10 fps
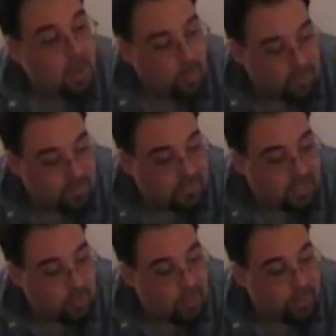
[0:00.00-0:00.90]
115
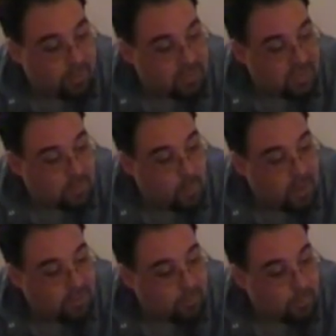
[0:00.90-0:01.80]
to 113
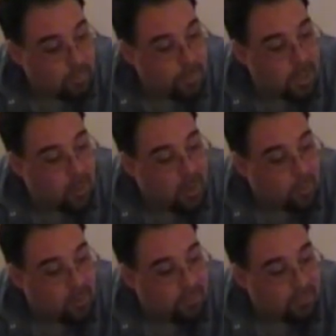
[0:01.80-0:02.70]
twice for Rubio, and
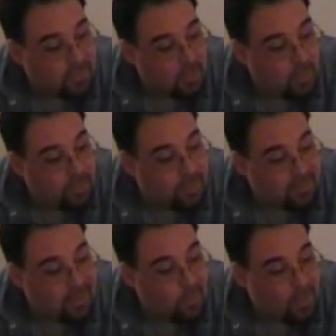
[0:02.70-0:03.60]
115 to
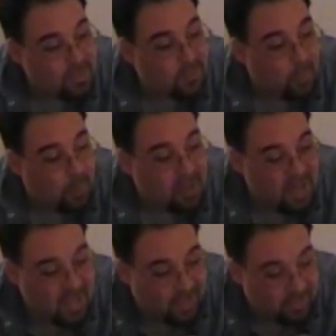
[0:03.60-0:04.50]
113 once for
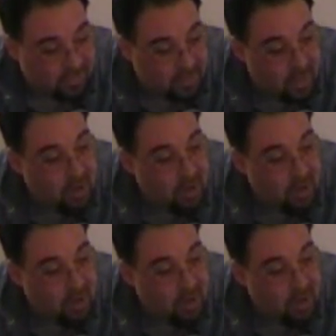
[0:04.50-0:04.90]
Ornelas.